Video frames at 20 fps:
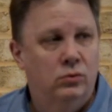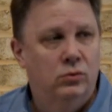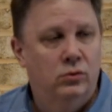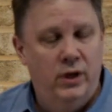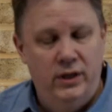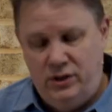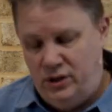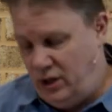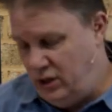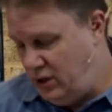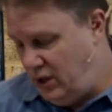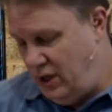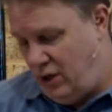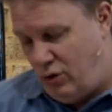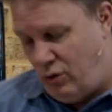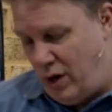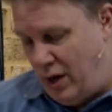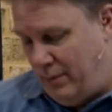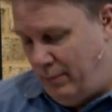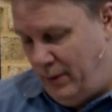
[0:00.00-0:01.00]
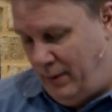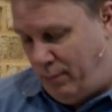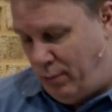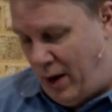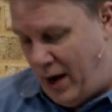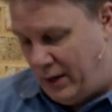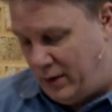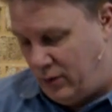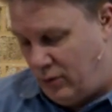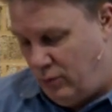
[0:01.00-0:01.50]
It's just incredibly
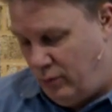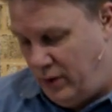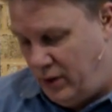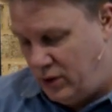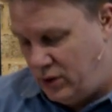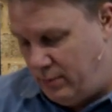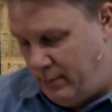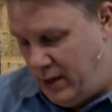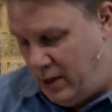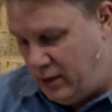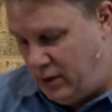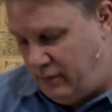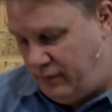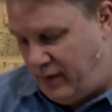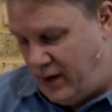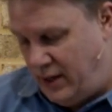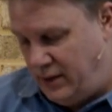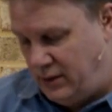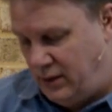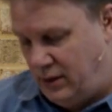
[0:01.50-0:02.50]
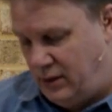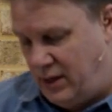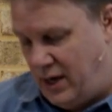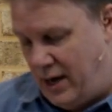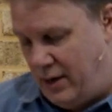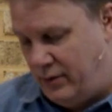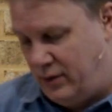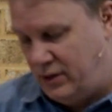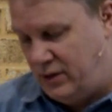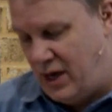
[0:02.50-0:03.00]
practical. When the Samaritan finds this guy
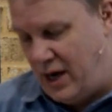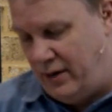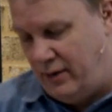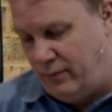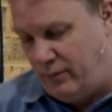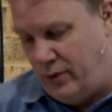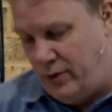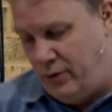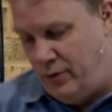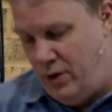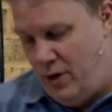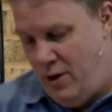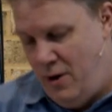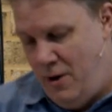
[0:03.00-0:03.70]
on the side of the road,